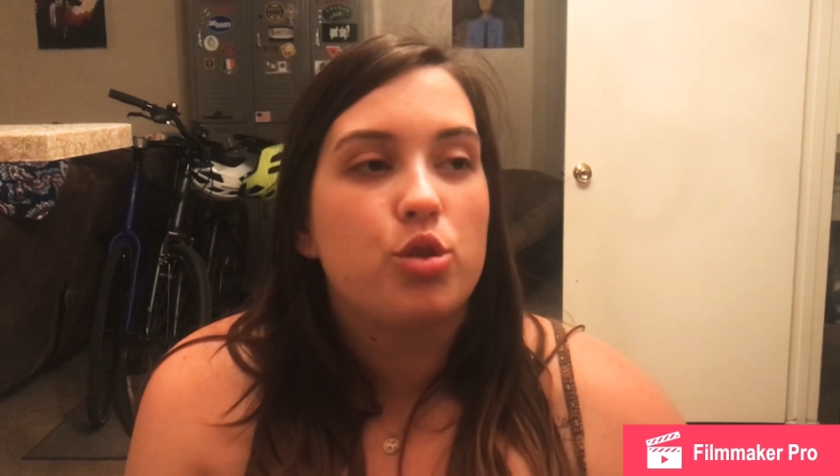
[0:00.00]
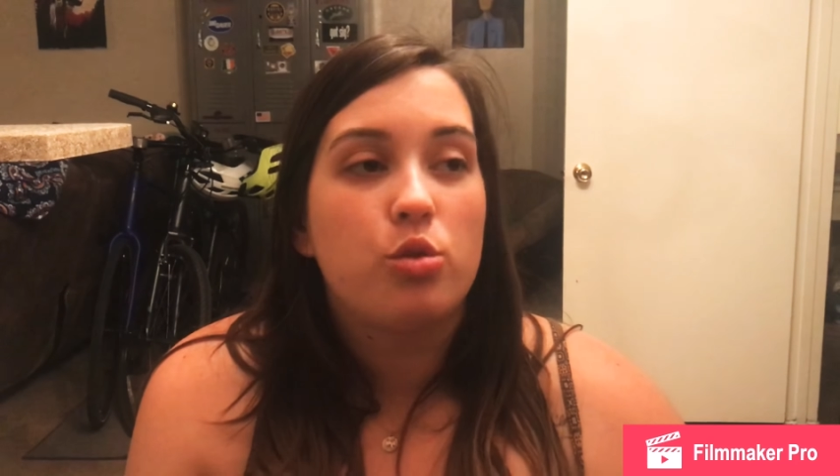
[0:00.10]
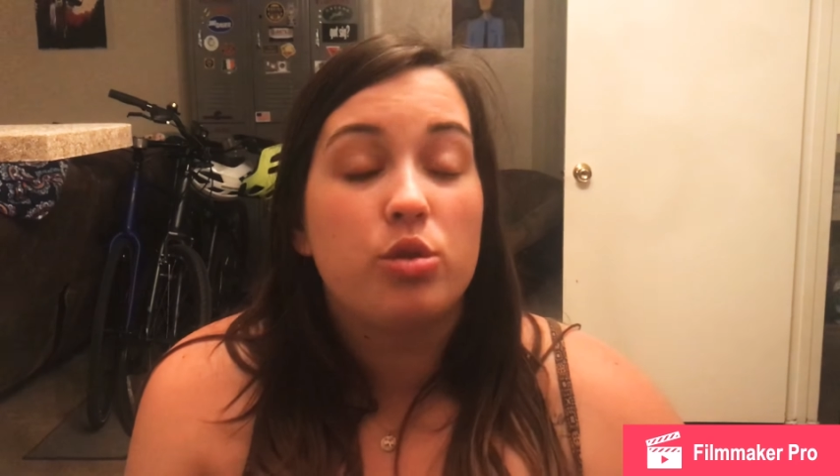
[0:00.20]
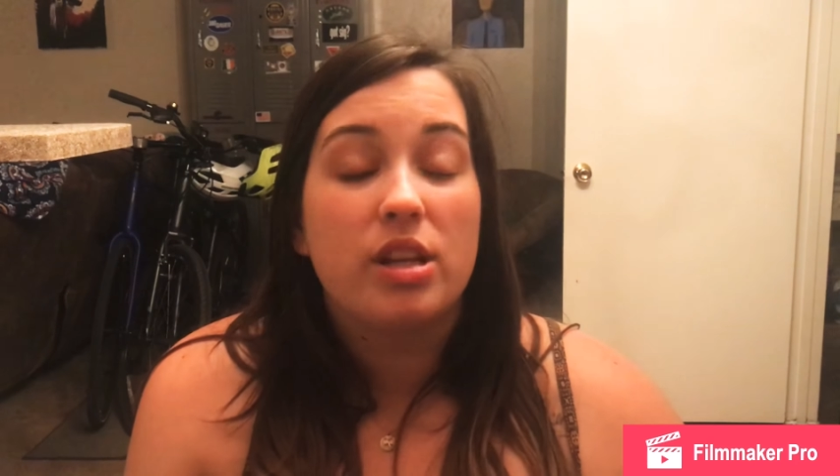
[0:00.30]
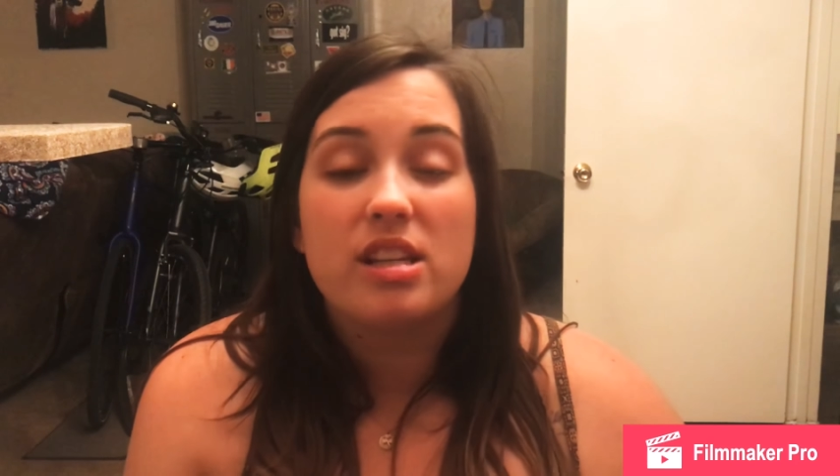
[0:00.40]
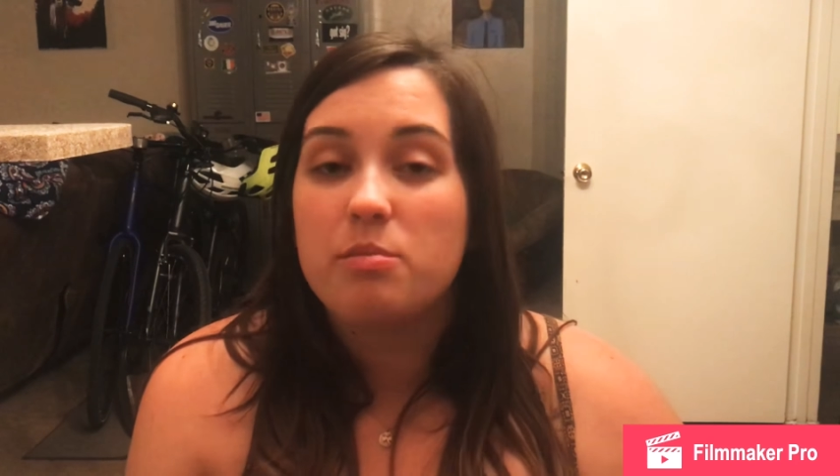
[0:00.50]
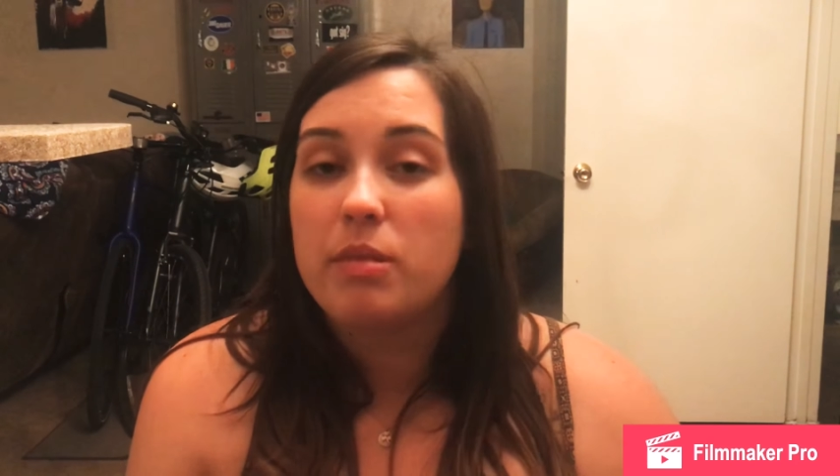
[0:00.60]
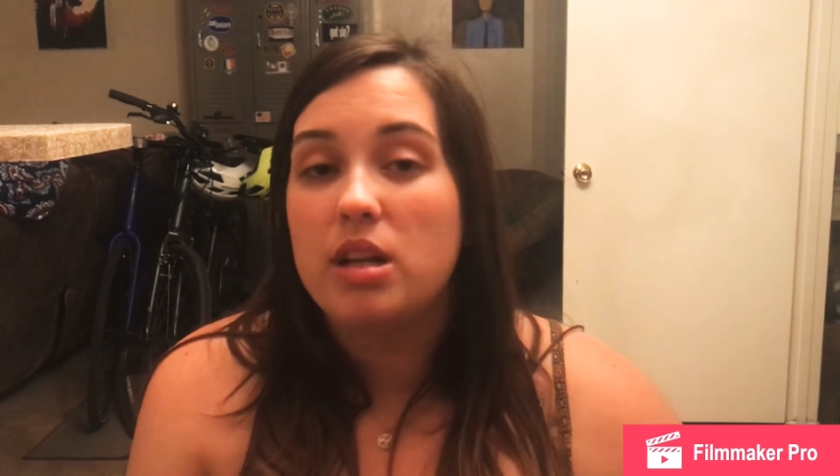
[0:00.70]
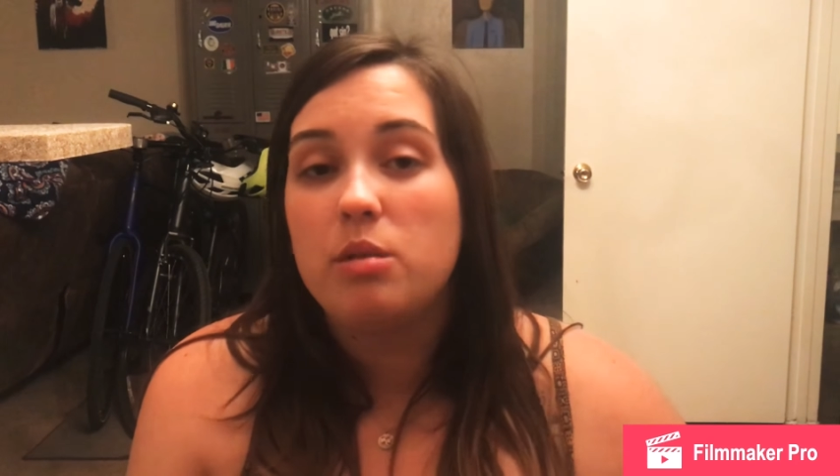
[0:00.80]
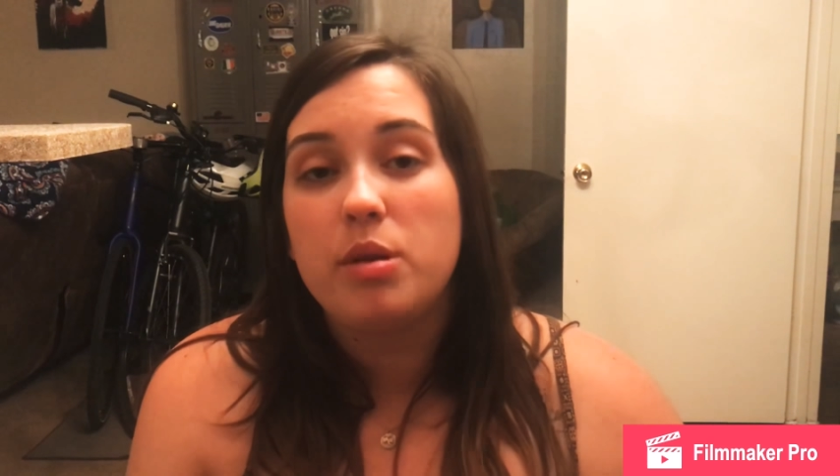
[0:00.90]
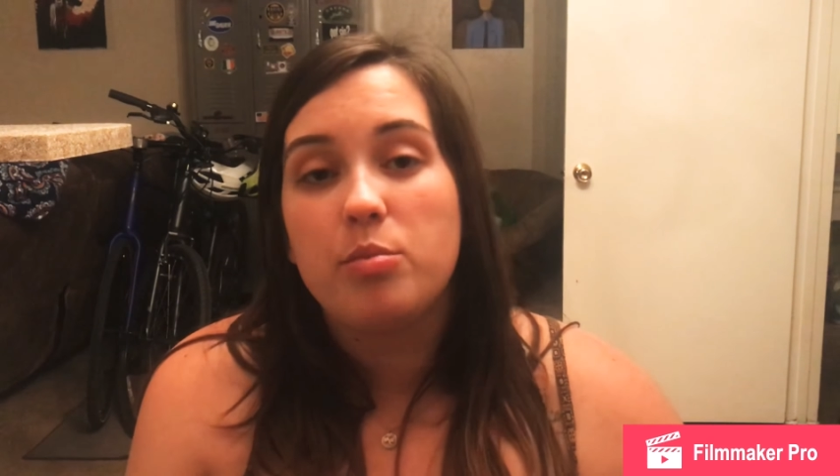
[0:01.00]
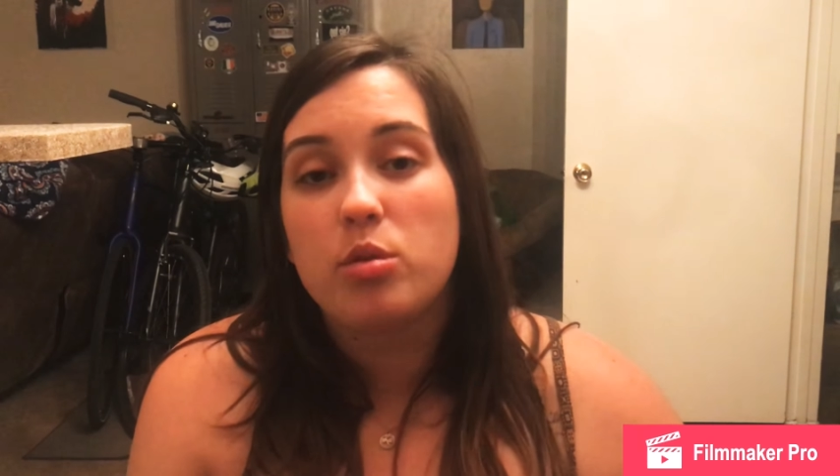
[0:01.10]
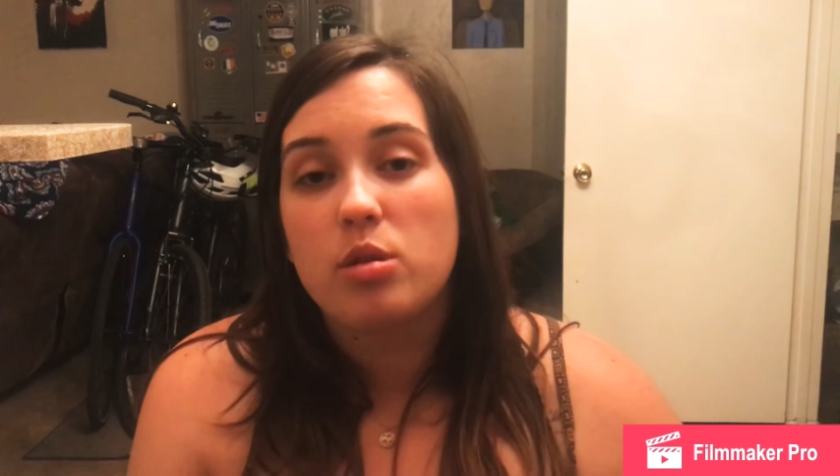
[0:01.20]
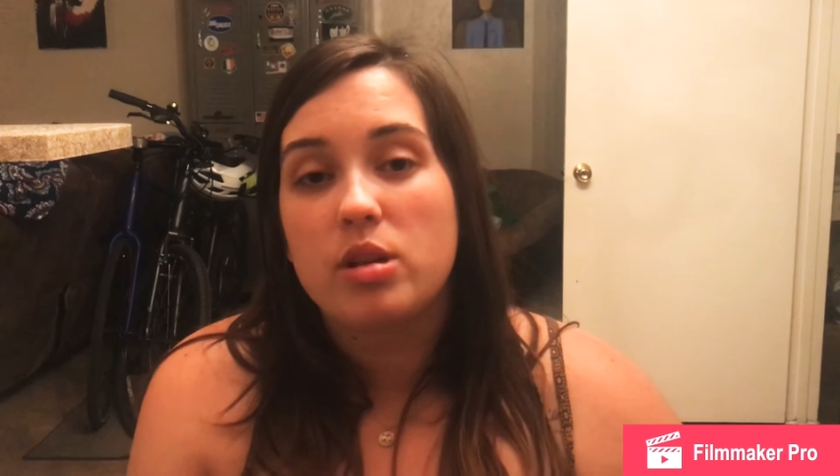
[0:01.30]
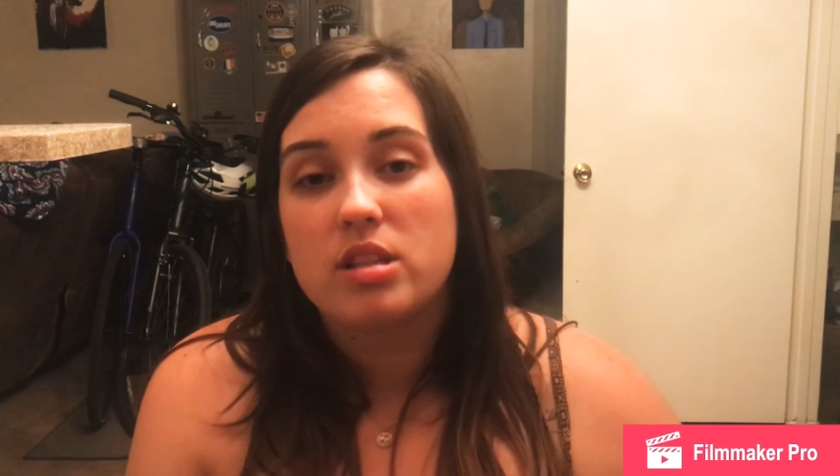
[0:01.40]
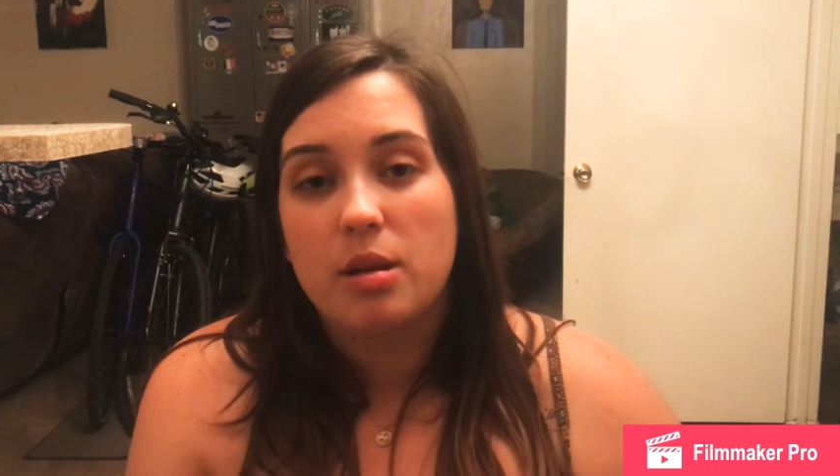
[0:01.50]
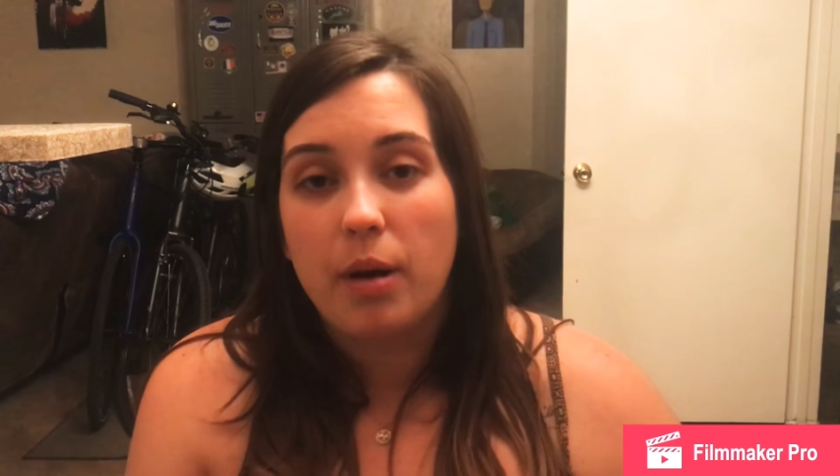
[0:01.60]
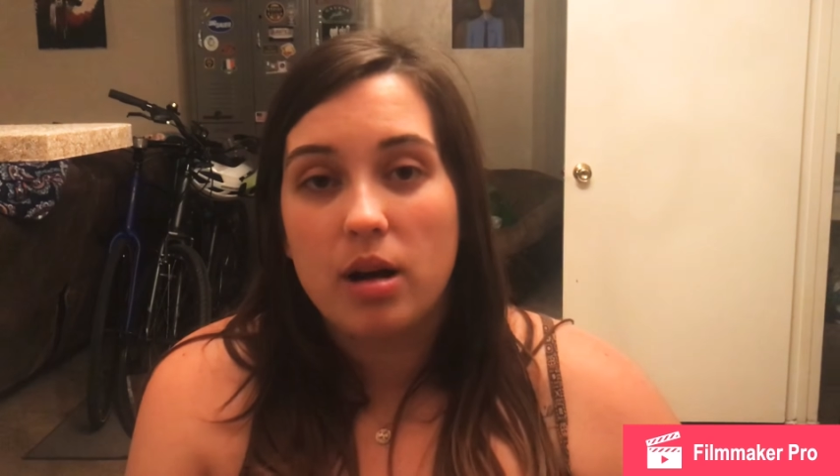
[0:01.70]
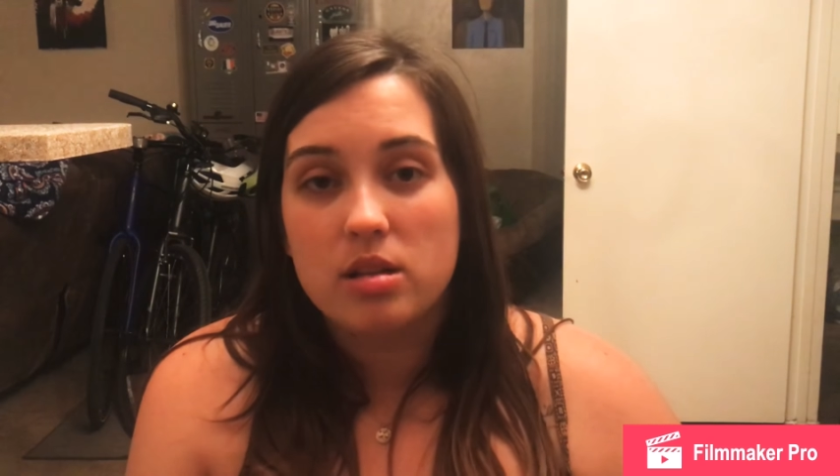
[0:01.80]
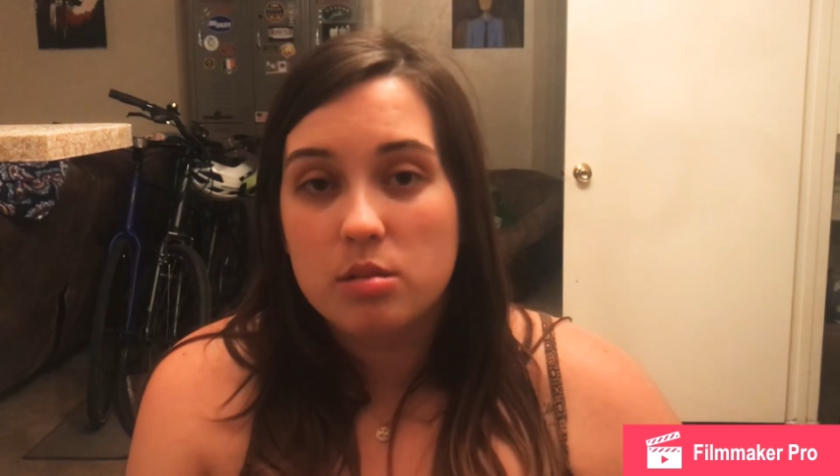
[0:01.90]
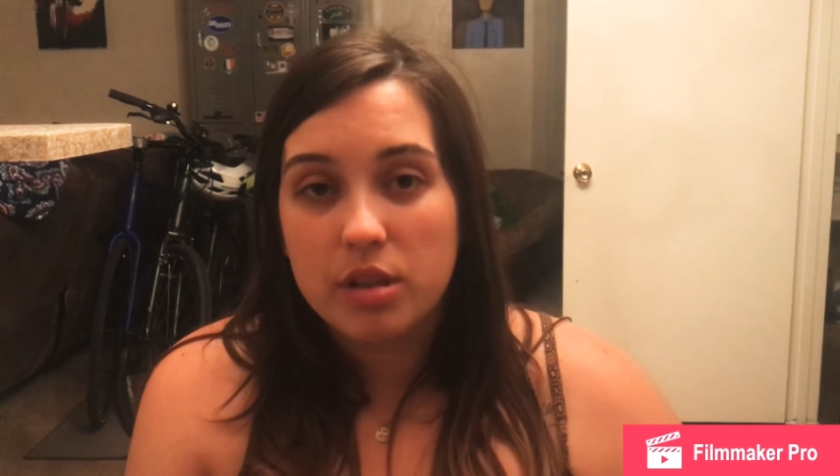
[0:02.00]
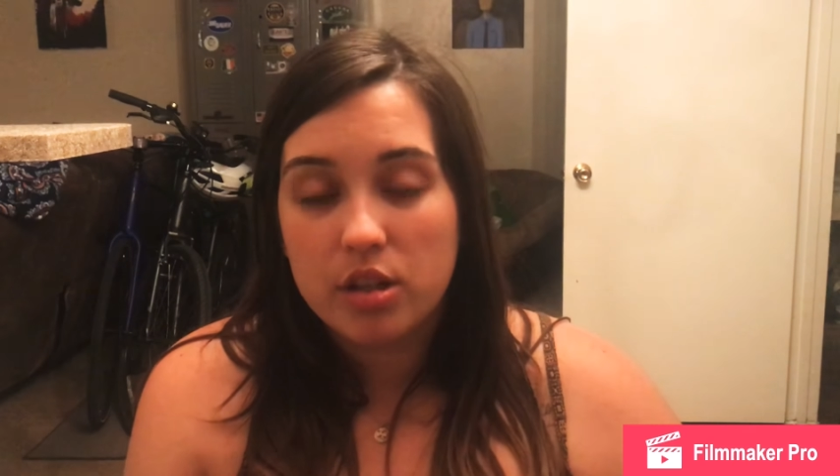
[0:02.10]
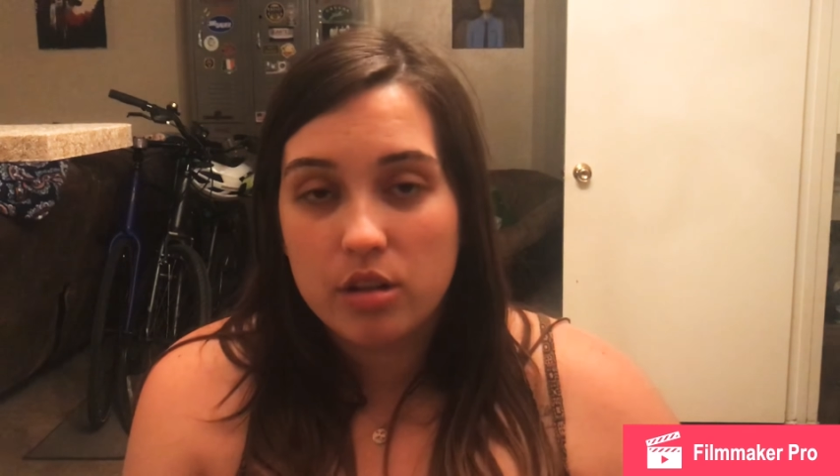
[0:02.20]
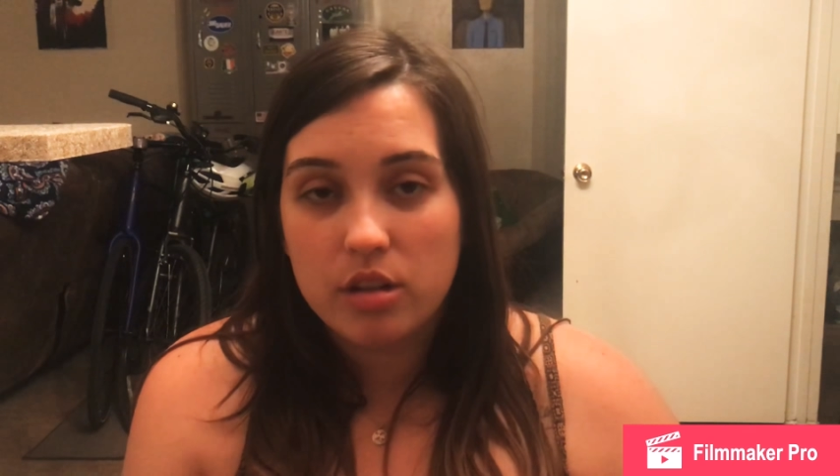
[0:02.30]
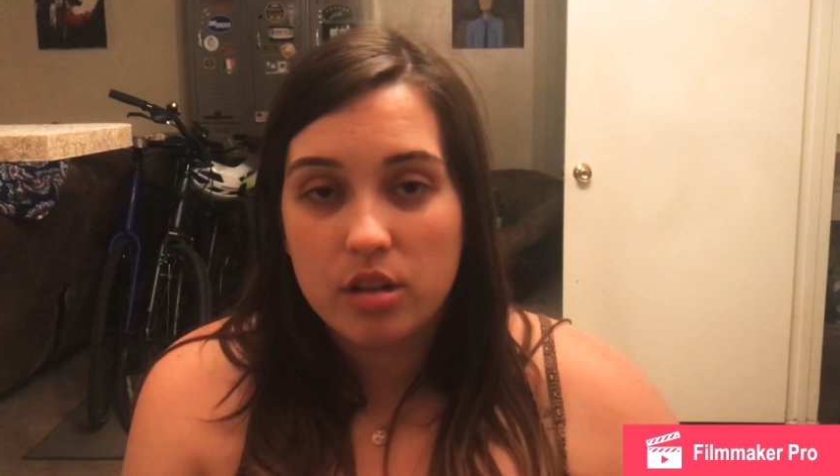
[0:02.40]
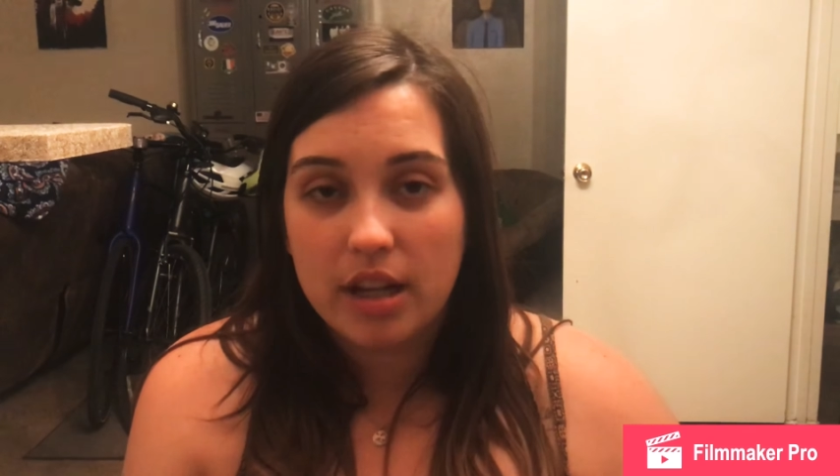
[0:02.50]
told as many people as I possibly could,